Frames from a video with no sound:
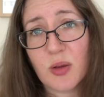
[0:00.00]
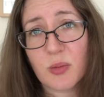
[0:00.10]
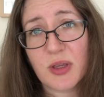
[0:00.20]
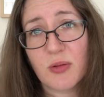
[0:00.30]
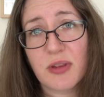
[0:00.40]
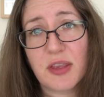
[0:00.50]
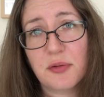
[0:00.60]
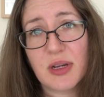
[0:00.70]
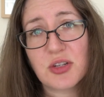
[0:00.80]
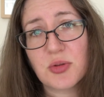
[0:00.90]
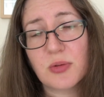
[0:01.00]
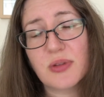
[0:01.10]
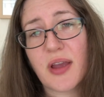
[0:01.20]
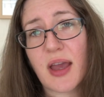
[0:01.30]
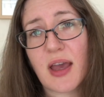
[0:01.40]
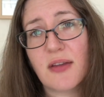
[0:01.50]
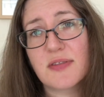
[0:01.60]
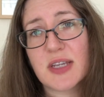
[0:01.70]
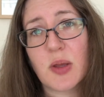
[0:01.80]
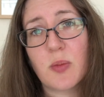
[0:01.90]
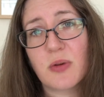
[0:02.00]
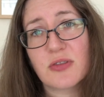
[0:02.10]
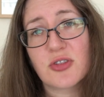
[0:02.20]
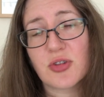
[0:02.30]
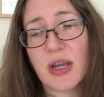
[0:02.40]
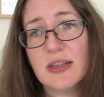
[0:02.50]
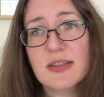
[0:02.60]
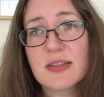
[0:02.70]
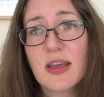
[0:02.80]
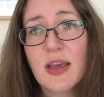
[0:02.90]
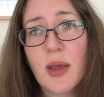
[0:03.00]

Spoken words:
That would be a really great tool to have to help with stress.